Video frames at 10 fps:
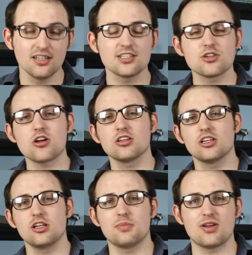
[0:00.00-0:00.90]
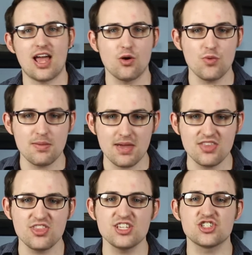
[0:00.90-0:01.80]
Let's talk a little about how we
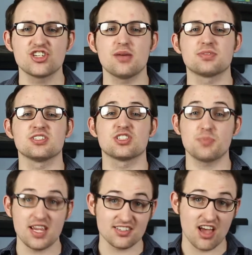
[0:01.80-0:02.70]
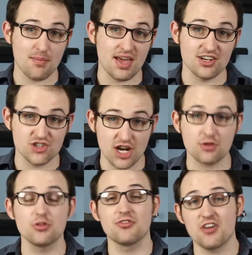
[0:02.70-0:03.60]
made these ships and space combat in
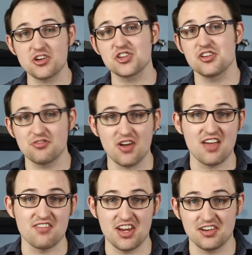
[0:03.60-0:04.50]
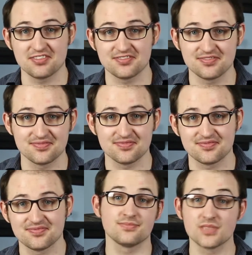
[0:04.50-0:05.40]
general function in 5e.
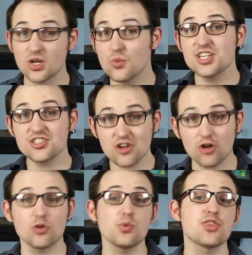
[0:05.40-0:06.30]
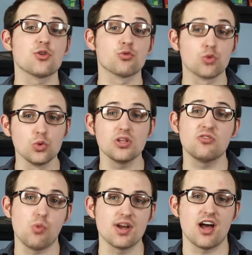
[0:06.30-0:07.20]
We start with the rule
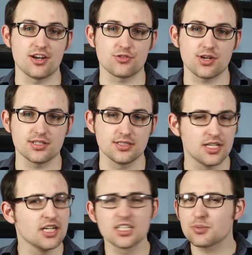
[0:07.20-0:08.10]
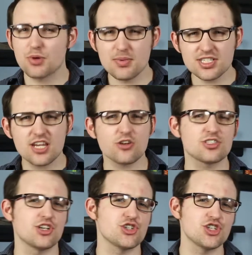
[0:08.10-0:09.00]
of 100. The premise here is
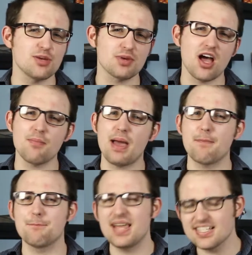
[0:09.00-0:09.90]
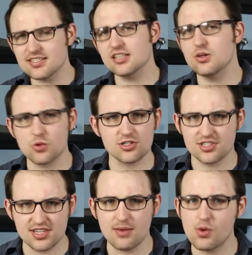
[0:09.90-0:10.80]
that ship combat basically works
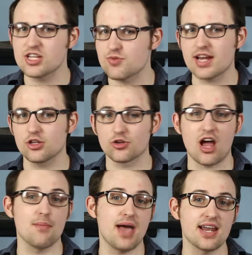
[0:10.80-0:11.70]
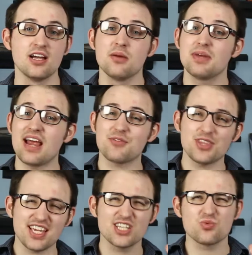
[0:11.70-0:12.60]
the same way as regular combat, but
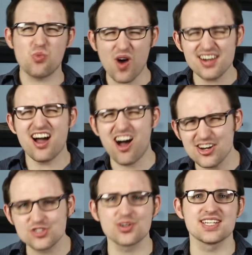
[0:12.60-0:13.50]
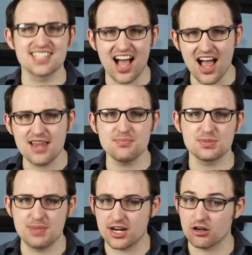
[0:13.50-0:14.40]
everything is 100
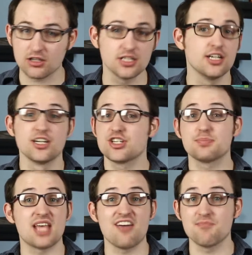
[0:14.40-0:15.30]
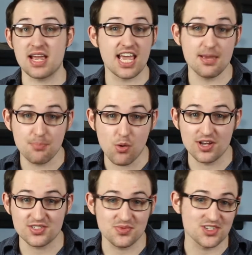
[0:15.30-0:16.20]
times bigger. Ships have mega hit
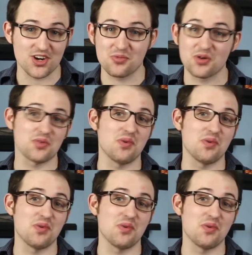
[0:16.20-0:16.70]
points, which are worth